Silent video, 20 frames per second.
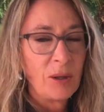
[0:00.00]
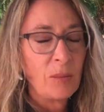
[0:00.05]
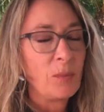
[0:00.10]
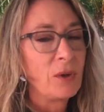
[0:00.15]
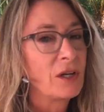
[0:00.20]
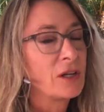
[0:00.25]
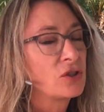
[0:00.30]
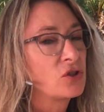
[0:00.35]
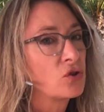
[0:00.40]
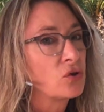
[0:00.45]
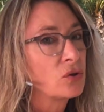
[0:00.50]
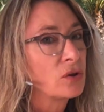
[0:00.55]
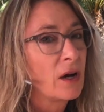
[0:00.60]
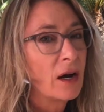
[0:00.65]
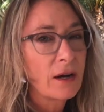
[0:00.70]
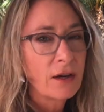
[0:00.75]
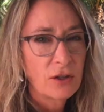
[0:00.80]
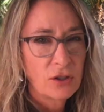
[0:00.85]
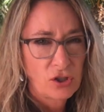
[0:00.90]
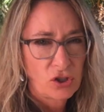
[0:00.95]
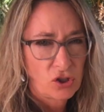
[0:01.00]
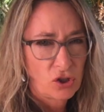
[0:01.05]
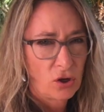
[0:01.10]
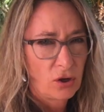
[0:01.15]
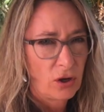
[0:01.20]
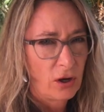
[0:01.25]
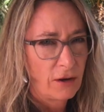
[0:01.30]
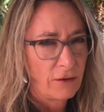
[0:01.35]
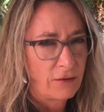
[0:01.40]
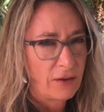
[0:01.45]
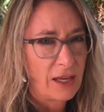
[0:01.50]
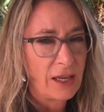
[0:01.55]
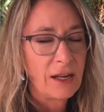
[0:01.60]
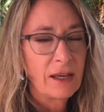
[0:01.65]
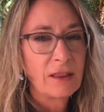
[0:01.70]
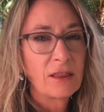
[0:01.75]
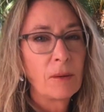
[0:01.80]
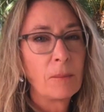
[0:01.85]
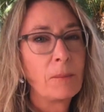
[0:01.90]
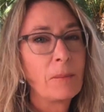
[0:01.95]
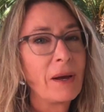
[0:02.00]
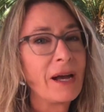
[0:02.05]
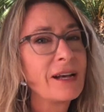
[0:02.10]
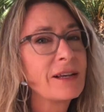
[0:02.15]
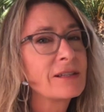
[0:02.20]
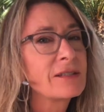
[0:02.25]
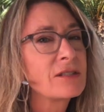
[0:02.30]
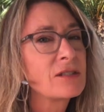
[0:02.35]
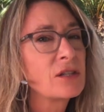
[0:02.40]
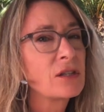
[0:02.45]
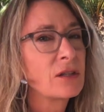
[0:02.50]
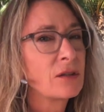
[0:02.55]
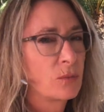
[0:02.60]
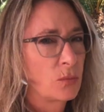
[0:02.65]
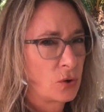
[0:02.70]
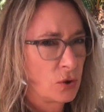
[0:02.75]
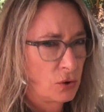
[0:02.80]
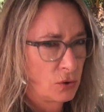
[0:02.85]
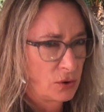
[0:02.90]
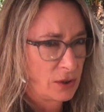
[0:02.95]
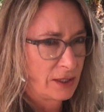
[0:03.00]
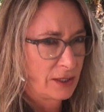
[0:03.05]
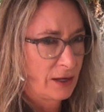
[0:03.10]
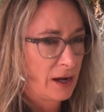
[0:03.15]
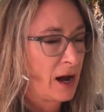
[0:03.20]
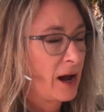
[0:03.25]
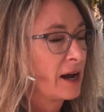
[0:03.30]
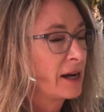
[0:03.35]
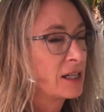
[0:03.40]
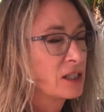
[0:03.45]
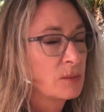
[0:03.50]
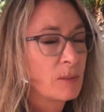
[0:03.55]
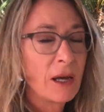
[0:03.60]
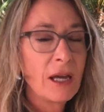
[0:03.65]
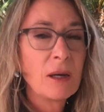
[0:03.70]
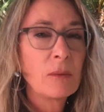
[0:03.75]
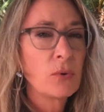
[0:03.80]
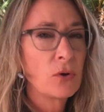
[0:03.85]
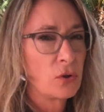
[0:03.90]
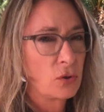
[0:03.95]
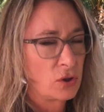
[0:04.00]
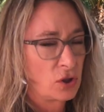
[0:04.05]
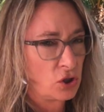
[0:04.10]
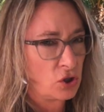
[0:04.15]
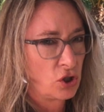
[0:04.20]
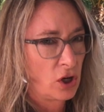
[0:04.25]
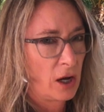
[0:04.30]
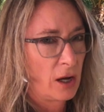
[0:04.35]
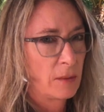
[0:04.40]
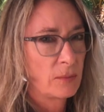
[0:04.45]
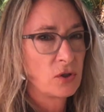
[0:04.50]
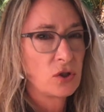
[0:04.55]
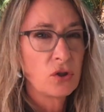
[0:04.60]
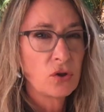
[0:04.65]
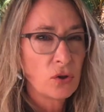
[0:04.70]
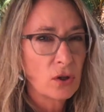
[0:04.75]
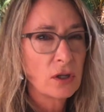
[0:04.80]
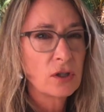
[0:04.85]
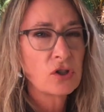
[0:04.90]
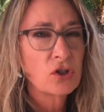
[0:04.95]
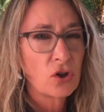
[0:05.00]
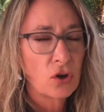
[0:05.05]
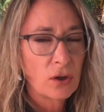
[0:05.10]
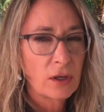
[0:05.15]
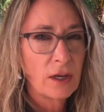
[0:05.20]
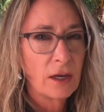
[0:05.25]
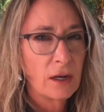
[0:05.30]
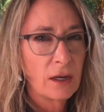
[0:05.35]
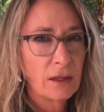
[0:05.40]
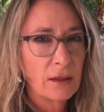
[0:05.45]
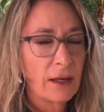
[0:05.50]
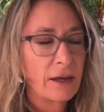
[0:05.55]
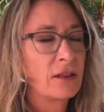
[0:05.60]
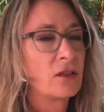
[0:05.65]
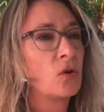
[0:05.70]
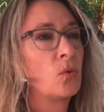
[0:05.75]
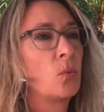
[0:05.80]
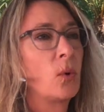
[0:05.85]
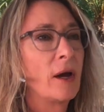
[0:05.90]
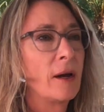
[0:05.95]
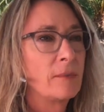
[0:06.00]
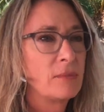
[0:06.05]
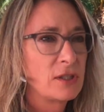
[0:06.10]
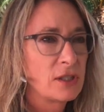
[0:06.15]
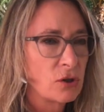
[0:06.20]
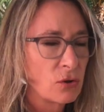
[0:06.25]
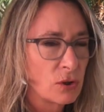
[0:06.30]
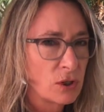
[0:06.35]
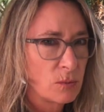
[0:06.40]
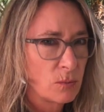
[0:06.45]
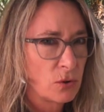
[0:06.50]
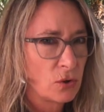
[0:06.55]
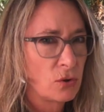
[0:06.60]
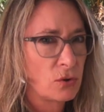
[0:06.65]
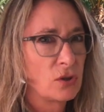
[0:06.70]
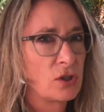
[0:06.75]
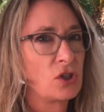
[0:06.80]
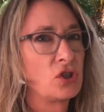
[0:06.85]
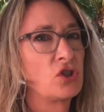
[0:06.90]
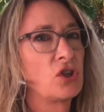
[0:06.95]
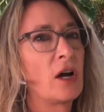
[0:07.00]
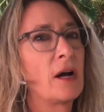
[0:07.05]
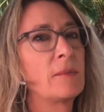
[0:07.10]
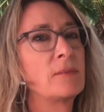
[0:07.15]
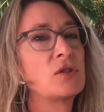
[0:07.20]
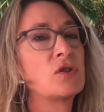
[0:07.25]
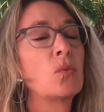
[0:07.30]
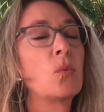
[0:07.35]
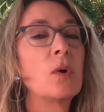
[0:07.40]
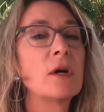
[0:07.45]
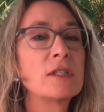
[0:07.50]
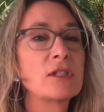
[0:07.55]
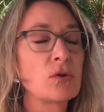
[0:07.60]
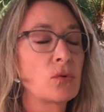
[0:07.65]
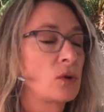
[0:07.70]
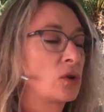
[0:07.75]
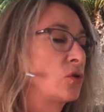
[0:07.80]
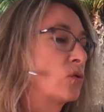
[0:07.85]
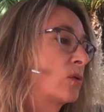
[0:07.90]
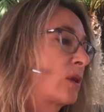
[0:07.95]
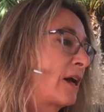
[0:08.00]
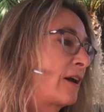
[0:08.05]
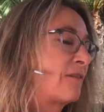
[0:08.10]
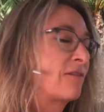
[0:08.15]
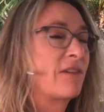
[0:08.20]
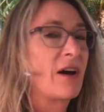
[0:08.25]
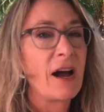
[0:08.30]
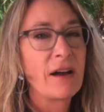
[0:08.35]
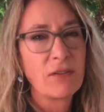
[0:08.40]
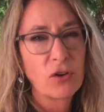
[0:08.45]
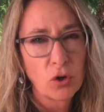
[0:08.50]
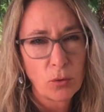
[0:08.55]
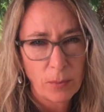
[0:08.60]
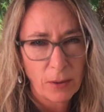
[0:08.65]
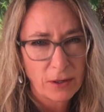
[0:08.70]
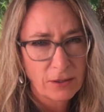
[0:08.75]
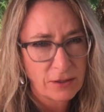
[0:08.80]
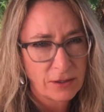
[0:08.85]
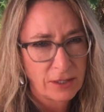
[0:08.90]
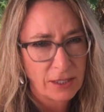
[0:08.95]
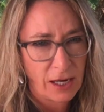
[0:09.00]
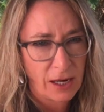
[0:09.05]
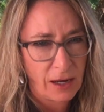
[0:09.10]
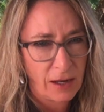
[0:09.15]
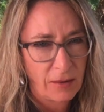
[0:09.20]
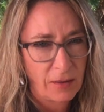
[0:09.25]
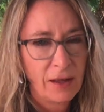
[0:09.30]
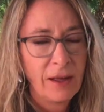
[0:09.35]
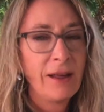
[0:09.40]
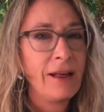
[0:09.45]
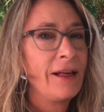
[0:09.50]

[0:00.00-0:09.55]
Because you're not going to start off getting the best producing, highest paying producing jobs. And you're going to start getting like the web series producing jobs, the ones that you're like $500 a day.